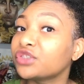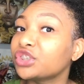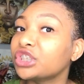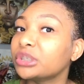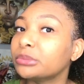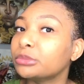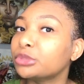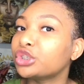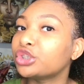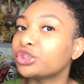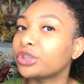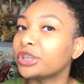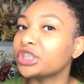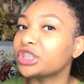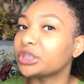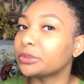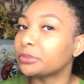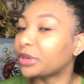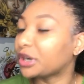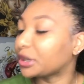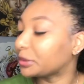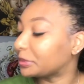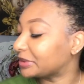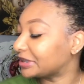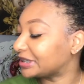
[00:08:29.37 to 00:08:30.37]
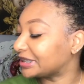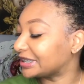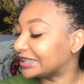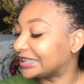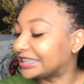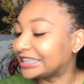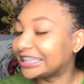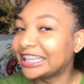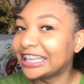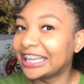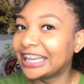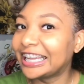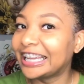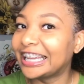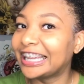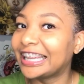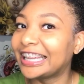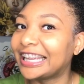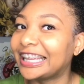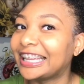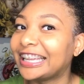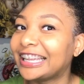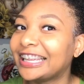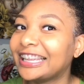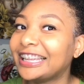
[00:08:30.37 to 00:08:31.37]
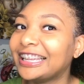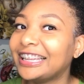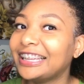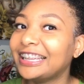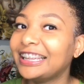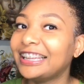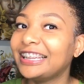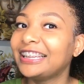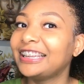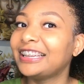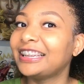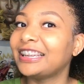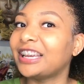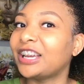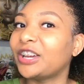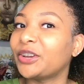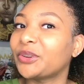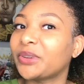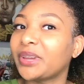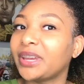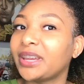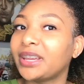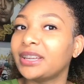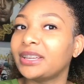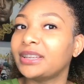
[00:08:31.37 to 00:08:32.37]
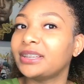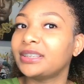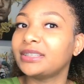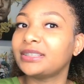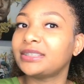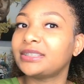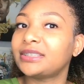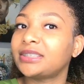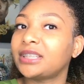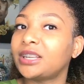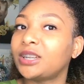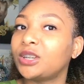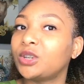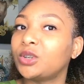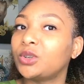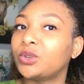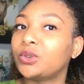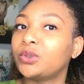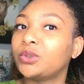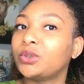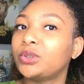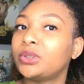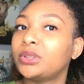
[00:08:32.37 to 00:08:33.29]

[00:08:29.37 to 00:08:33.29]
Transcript: demonstration purposes. Okay, so